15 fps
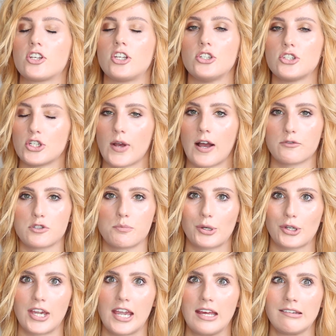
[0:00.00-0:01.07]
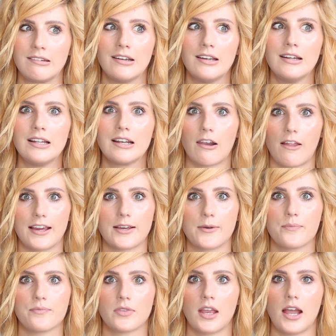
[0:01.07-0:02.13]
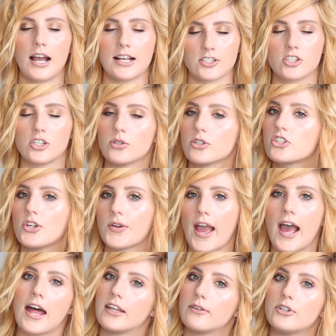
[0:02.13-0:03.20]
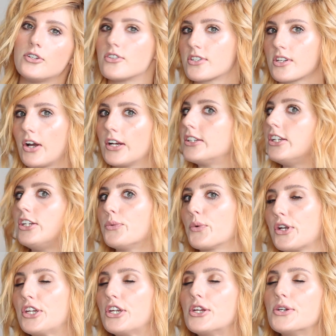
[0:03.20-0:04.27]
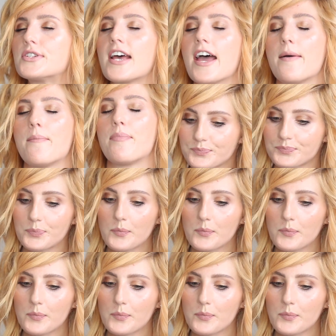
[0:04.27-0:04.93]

So you do have to book in like as soon as you can if you decide that you want to use him.